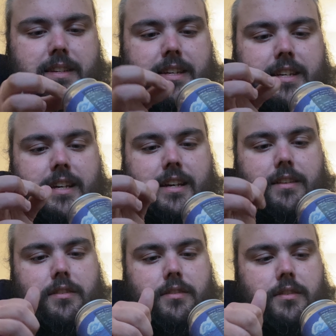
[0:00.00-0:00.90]

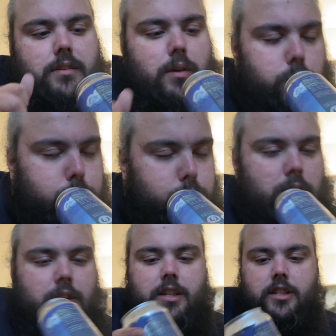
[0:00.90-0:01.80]
Can
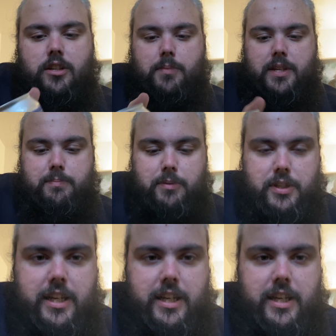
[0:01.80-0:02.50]
come in these bloody